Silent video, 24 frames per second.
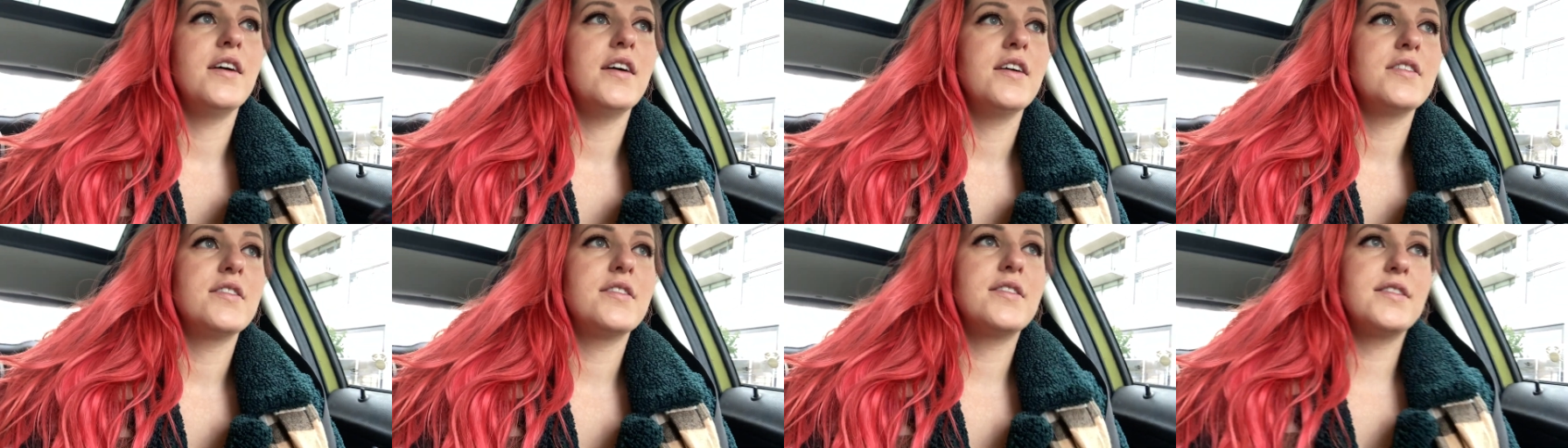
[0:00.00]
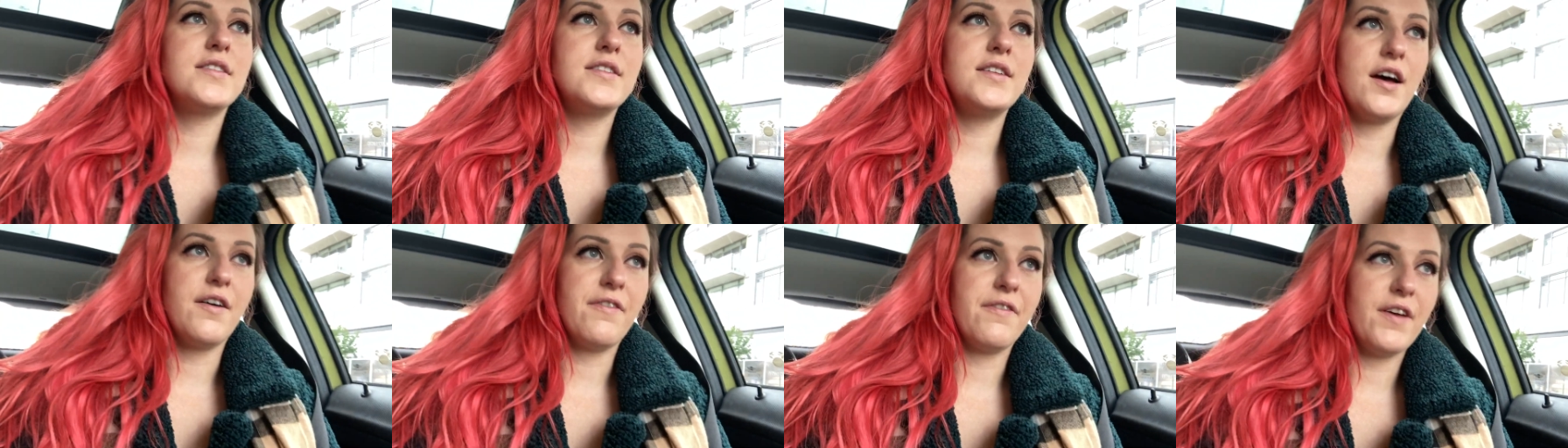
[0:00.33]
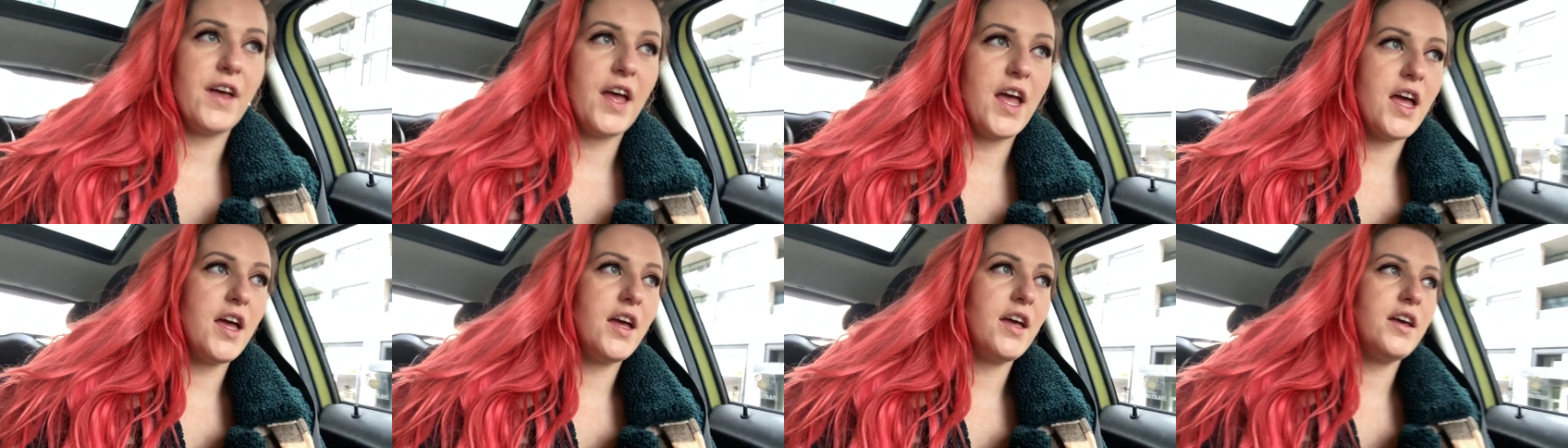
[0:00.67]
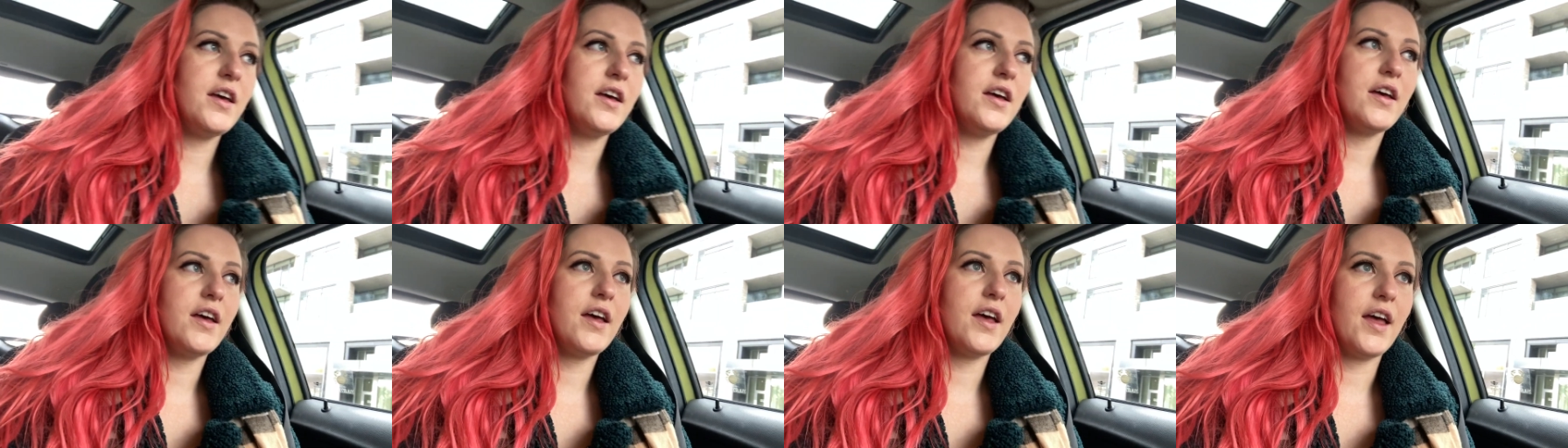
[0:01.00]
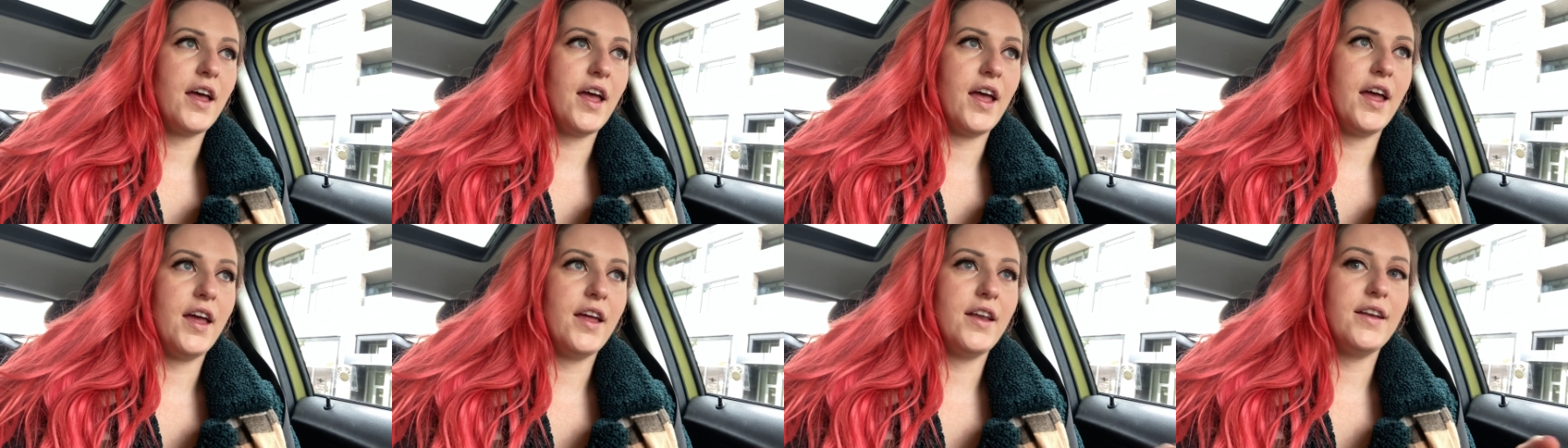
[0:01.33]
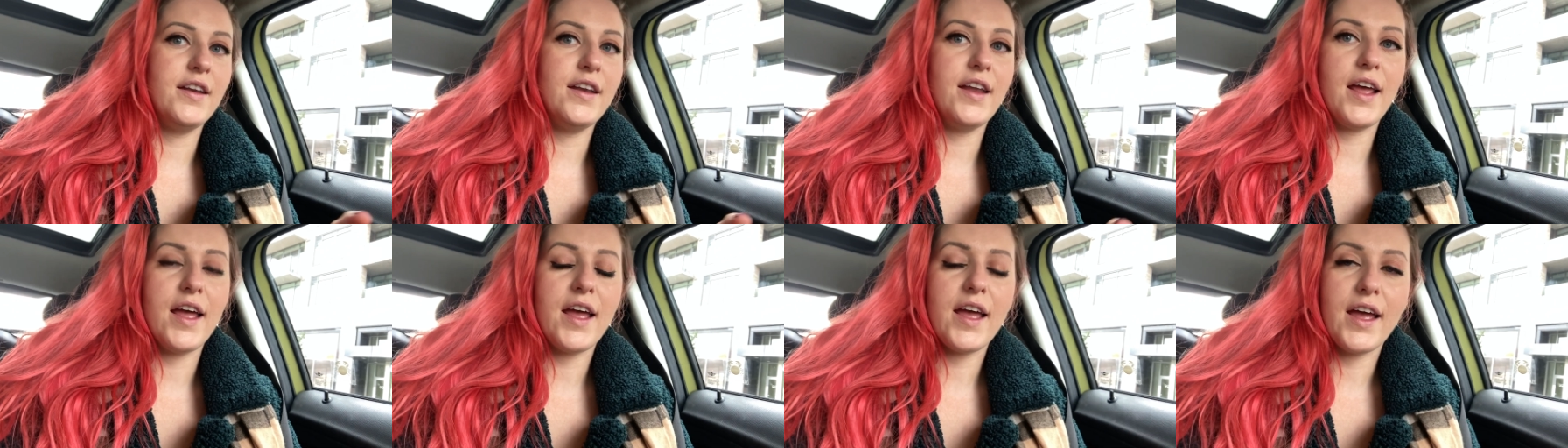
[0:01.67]
stuffing
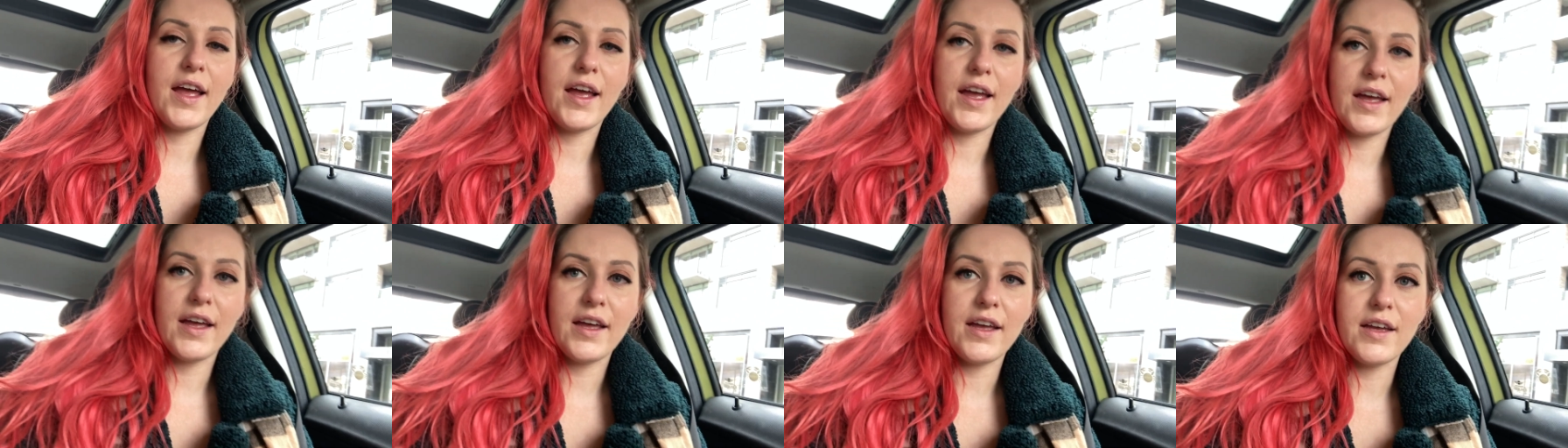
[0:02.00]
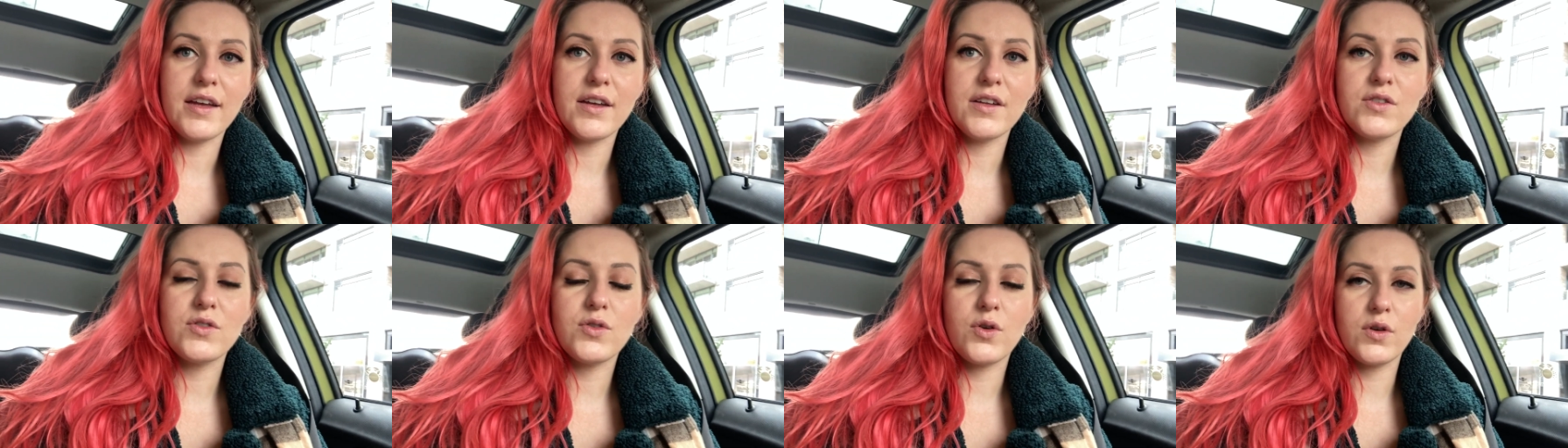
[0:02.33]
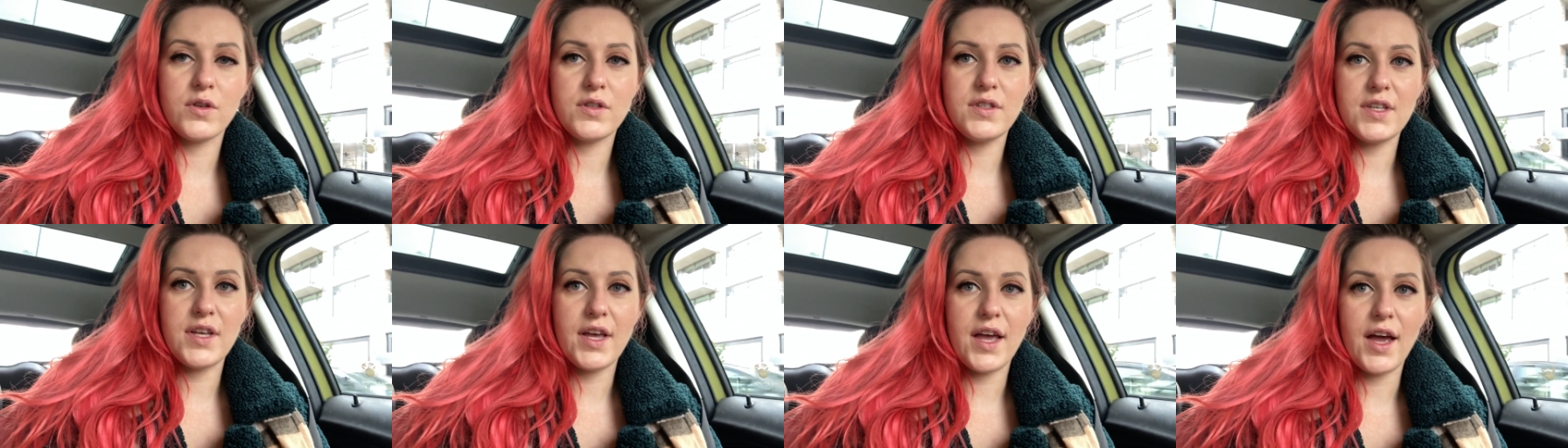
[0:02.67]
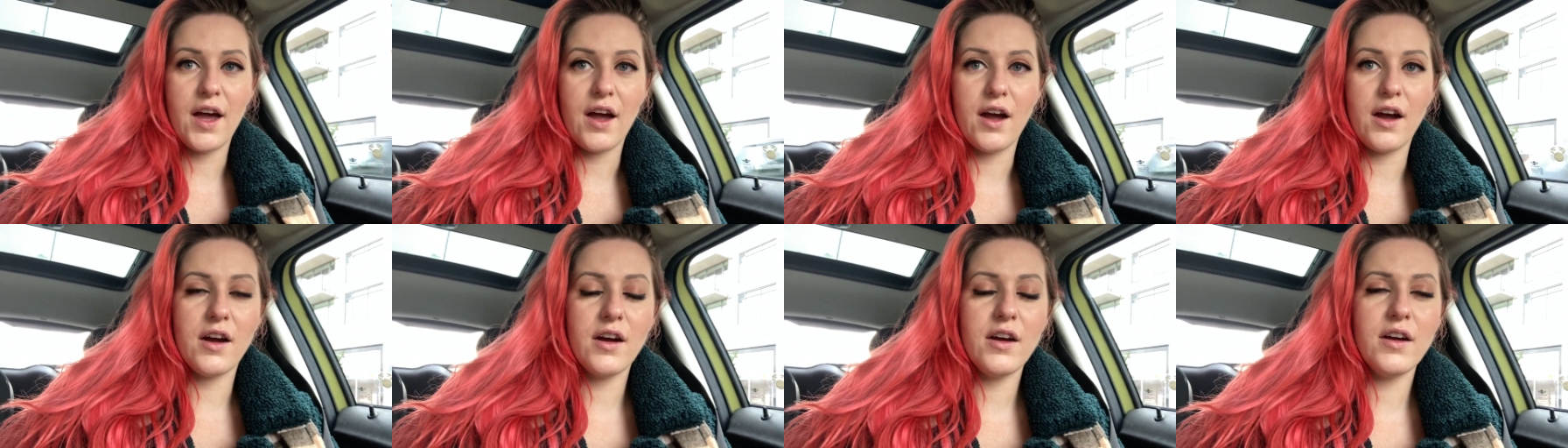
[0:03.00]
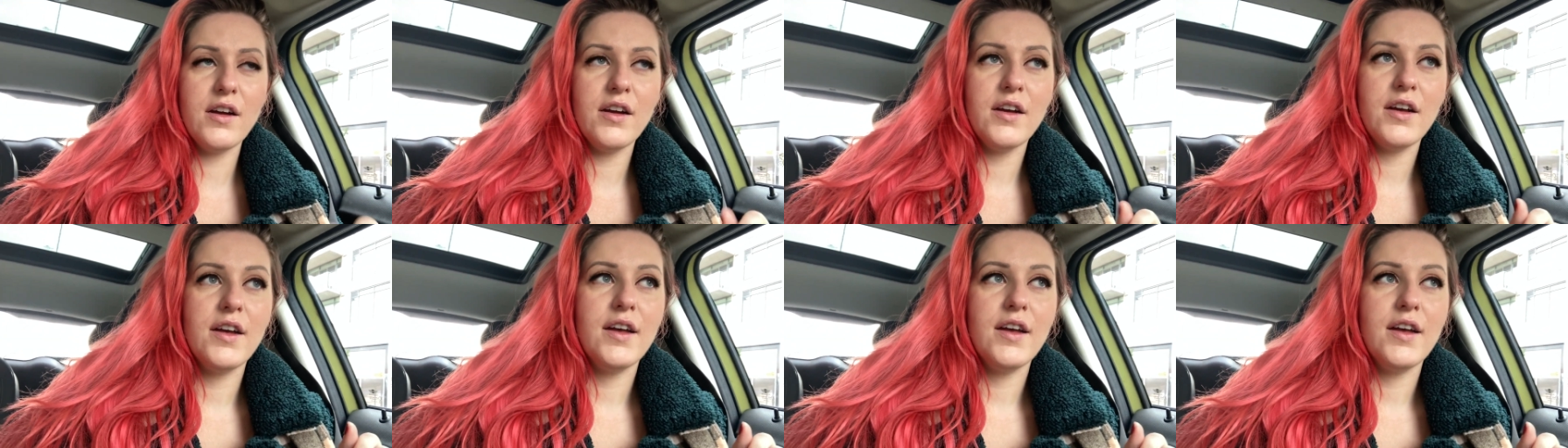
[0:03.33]
and a tourtière,